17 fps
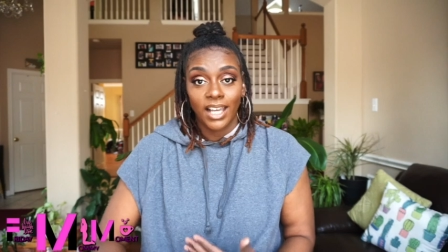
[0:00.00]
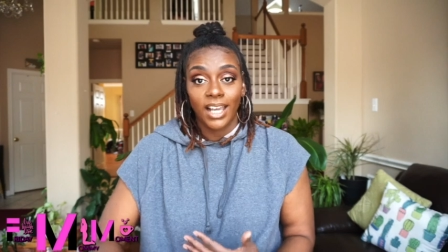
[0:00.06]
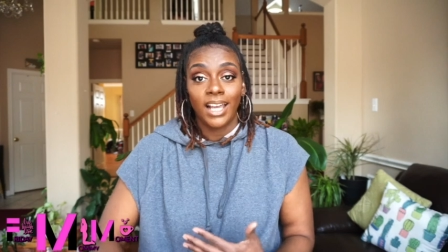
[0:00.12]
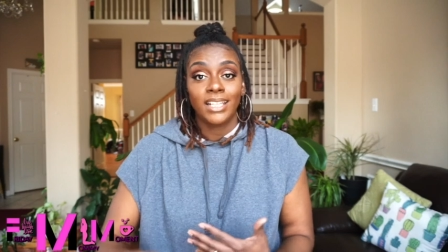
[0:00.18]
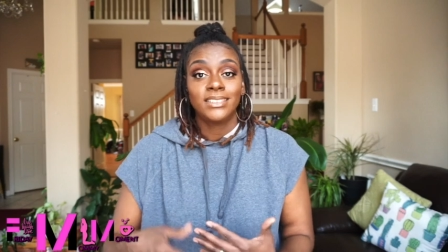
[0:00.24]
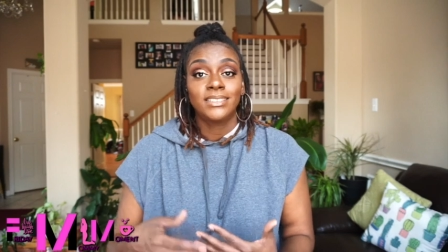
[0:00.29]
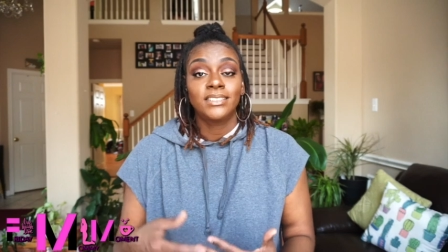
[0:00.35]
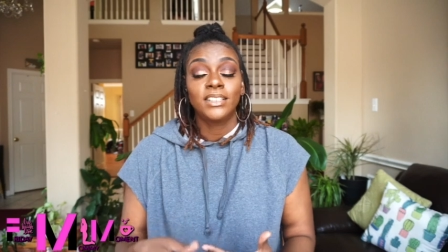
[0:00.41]

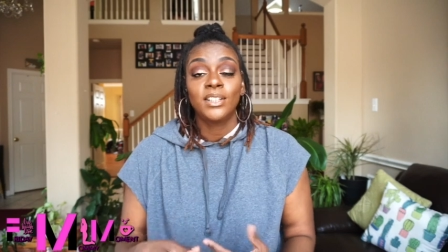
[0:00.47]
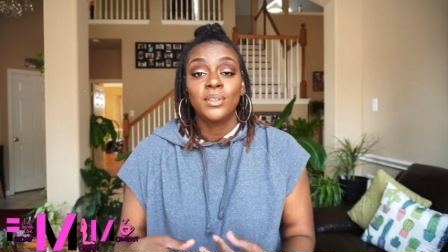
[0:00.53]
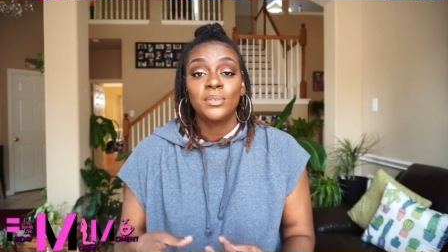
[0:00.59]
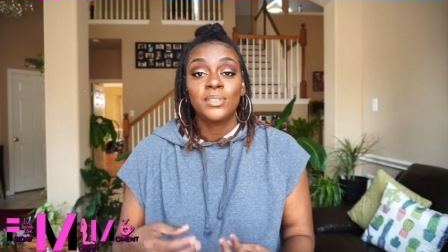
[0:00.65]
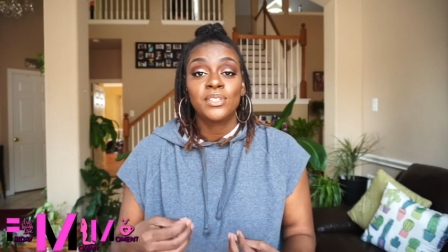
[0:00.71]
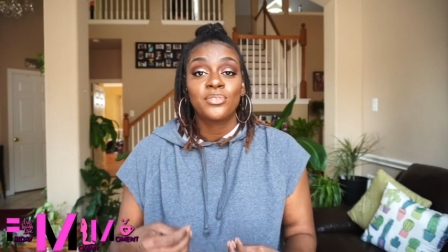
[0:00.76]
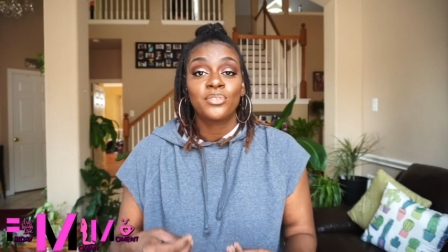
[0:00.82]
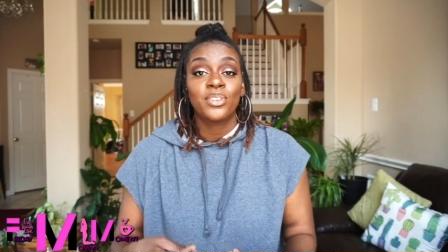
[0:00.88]
I still
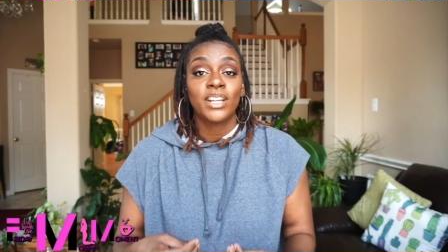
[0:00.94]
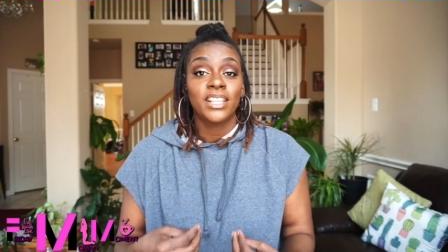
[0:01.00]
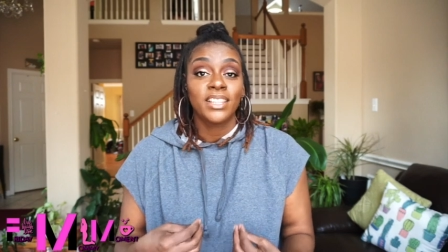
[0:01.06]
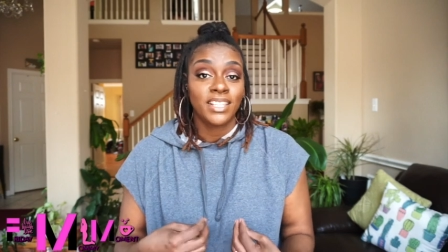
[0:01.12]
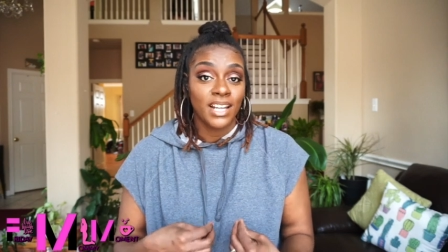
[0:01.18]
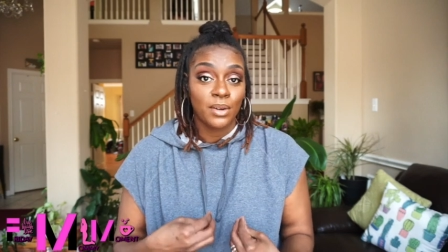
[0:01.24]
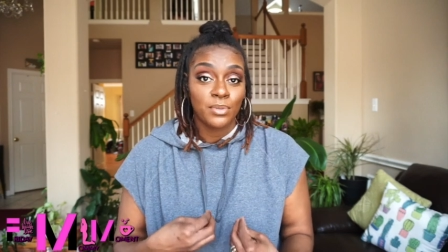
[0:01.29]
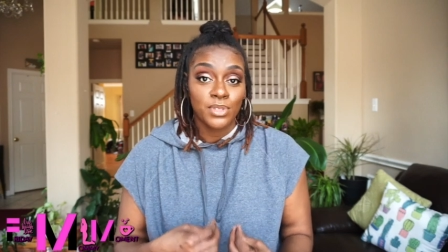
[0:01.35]
was afraid
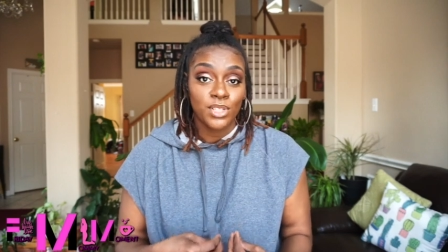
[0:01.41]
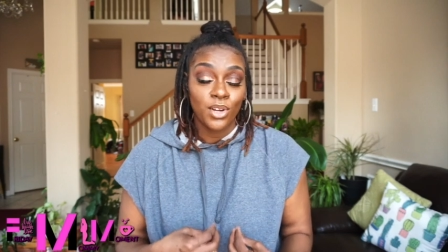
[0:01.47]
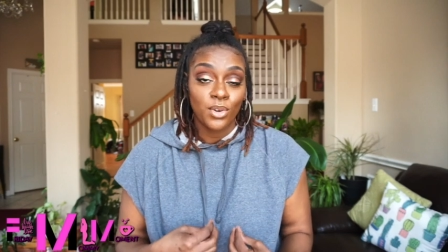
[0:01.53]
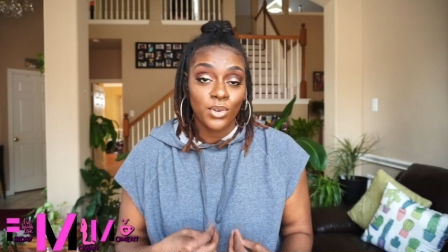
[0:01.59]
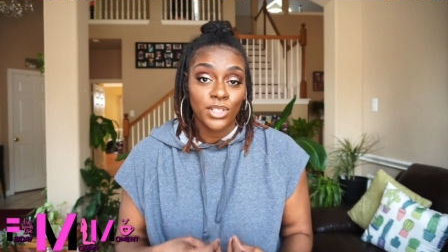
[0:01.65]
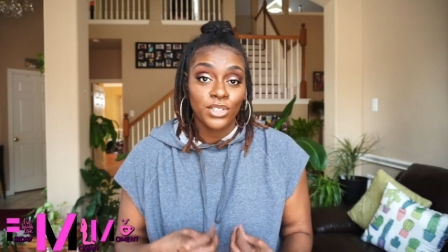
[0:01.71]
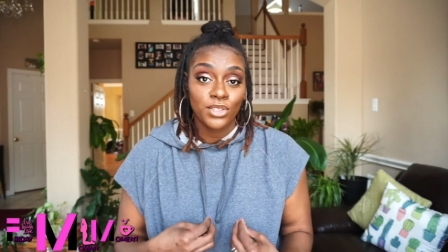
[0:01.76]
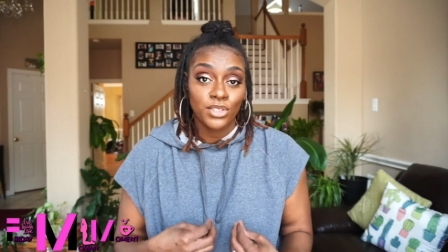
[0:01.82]
that I was
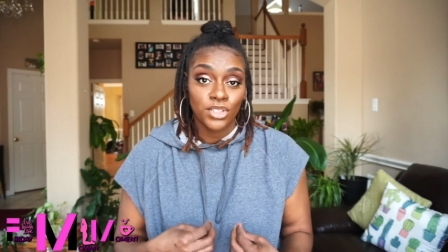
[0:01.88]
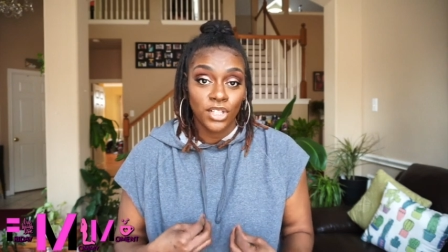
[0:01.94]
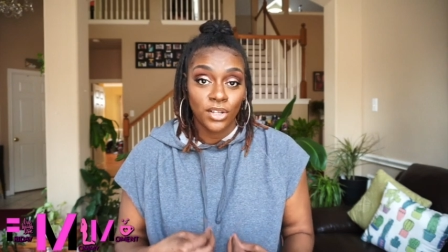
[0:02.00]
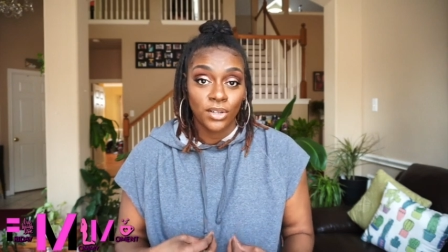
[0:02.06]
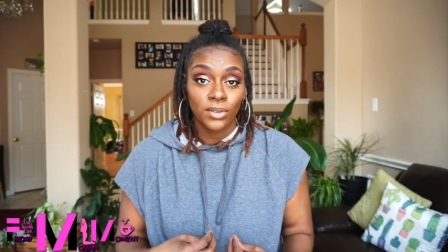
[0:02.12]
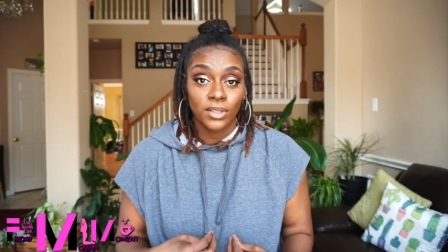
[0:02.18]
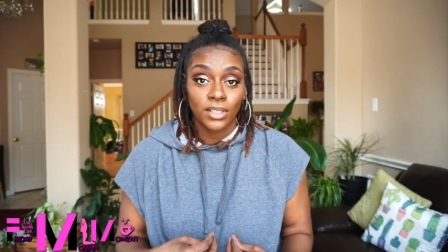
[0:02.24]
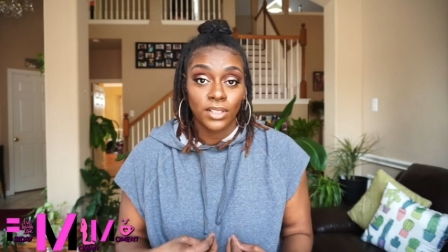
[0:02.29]
going to
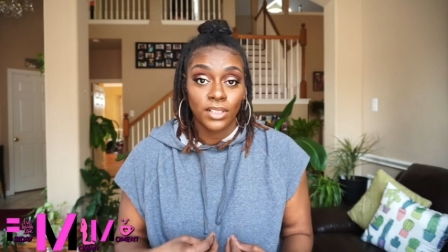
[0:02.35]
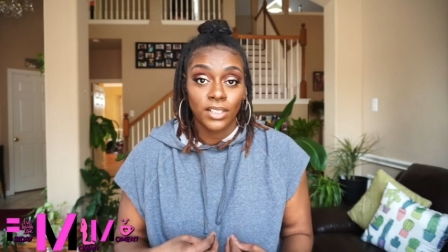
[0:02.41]
choke.